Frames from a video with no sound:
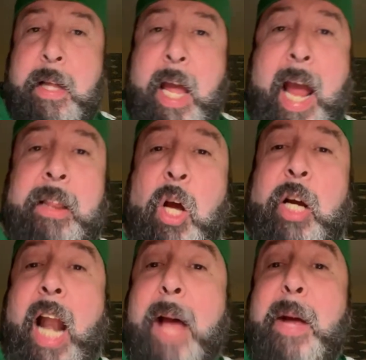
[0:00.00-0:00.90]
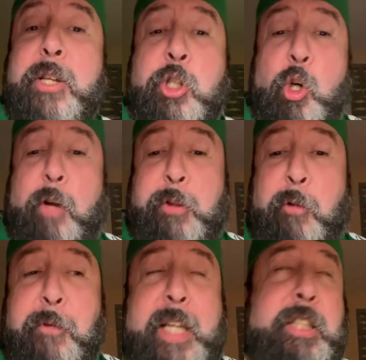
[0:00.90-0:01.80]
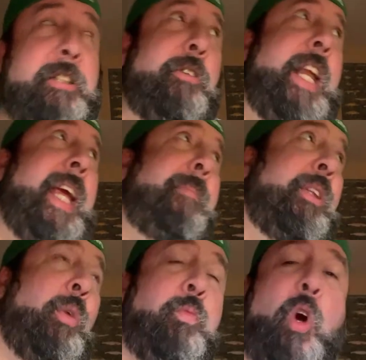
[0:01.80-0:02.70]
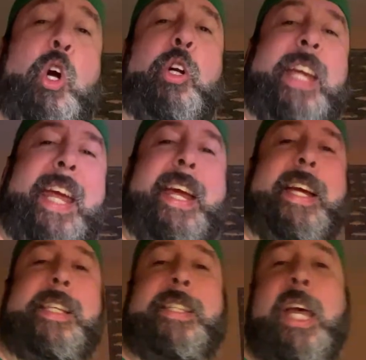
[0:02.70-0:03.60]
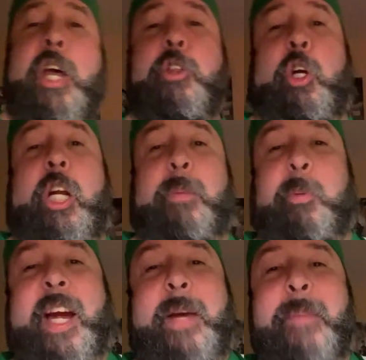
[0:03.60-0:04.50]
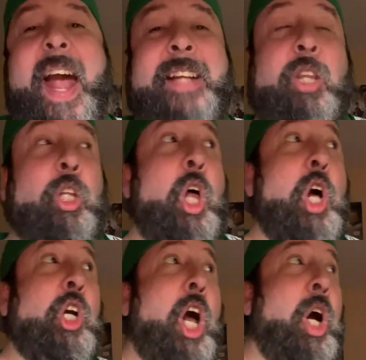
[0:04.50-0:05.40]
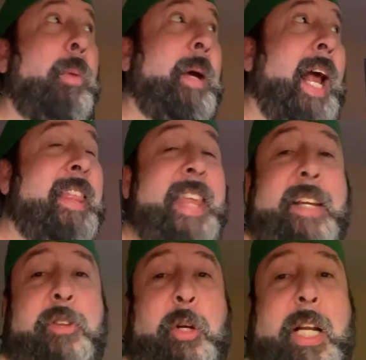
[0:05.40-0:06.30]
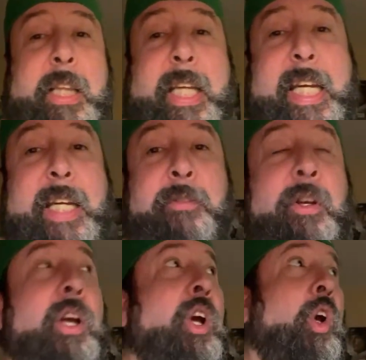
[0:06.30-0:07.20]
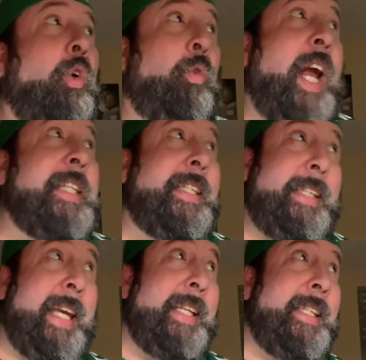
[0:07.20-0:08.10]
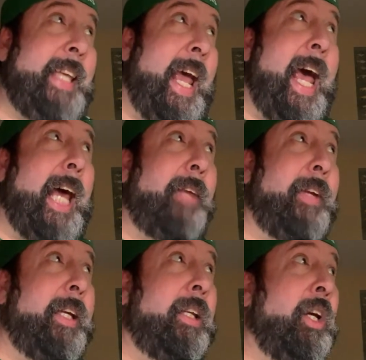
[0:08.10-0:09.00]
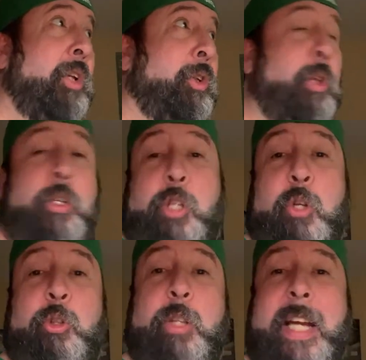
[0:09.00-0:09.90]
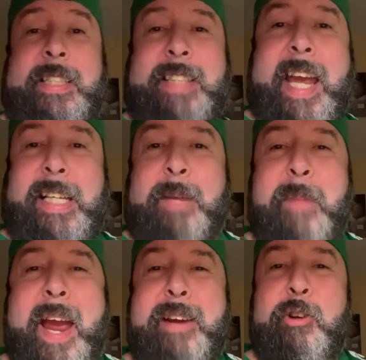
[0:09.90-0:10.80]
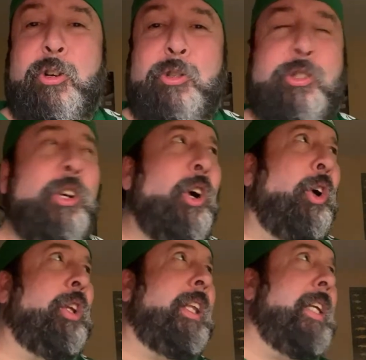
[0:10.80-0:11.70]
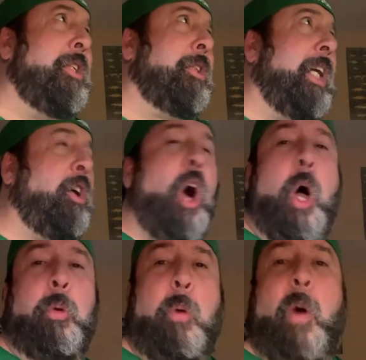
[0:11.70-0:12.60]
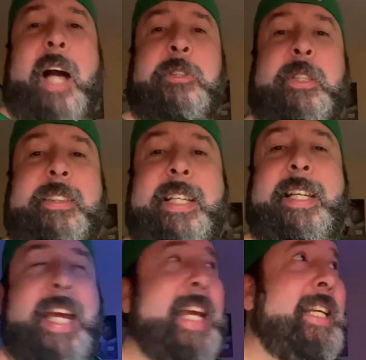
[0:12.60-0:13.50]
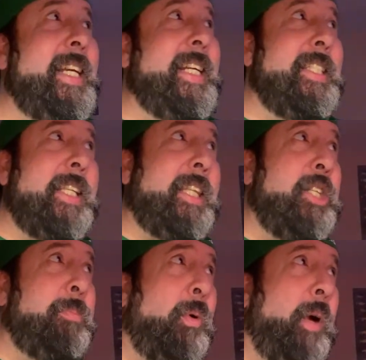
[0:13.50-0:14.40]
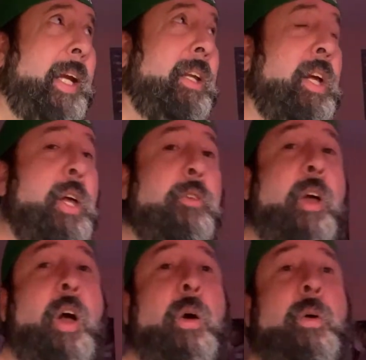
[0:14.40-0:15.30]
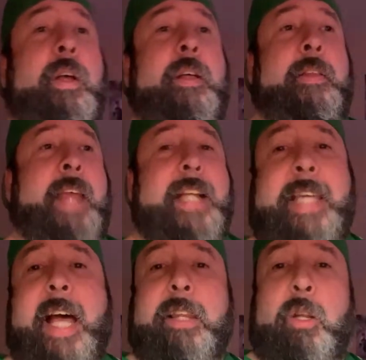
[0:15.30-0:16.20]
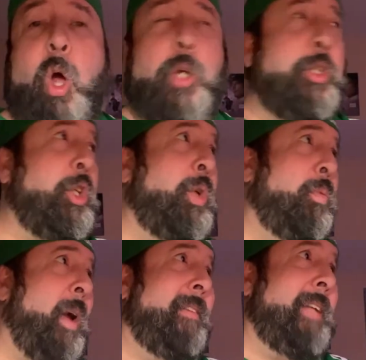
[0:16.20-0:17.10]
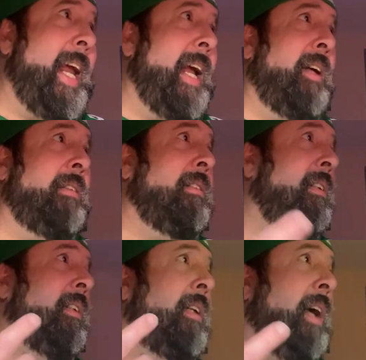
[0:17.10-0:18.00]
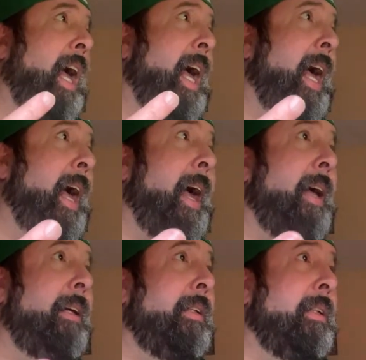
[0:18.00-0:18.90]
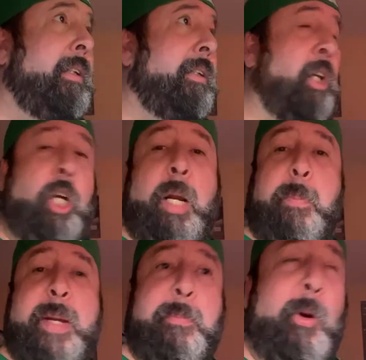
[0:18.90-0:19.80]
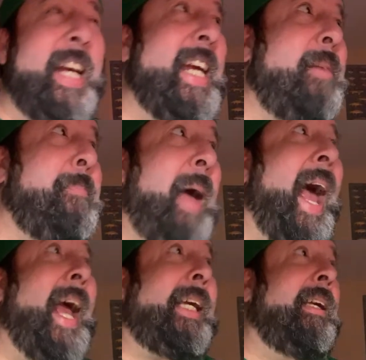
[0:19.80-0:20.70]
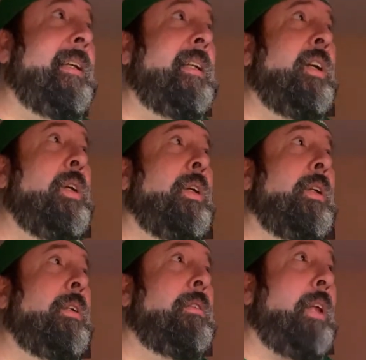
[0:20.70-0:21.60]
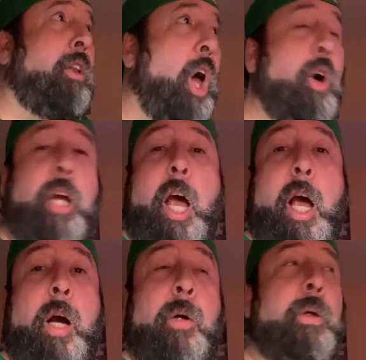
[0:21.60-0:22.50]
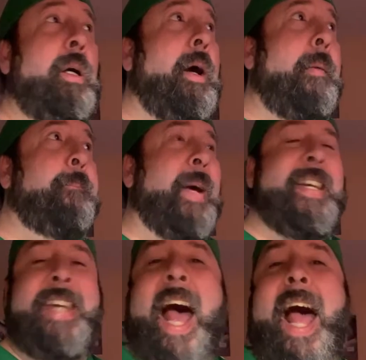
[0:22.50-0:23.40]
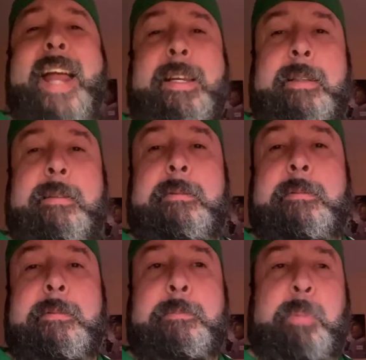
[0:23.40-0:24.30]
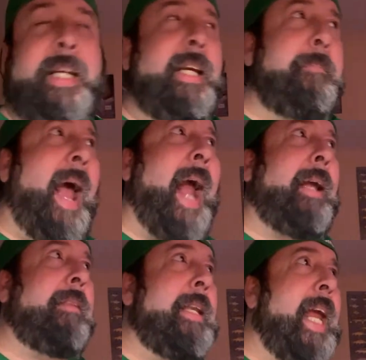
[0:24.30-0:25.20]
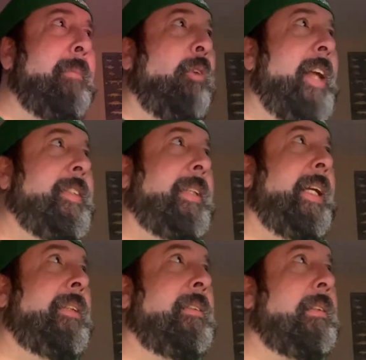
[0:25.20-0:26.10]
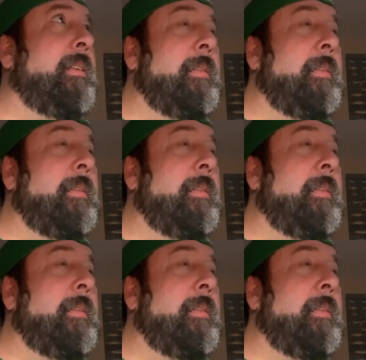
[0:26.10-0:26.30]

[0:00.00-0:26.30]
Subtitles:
And Logan, I'm not sure if they're fixing their name, but the word is they're going to bring back the logo, but I think they're going to leave Redskins out of it. Do they stay Commanders, or do they just get called the Washington Indians at this point? So that's how the lawsuit went down. They're going to be bringing back the logo, but not bringing back the name Redskins.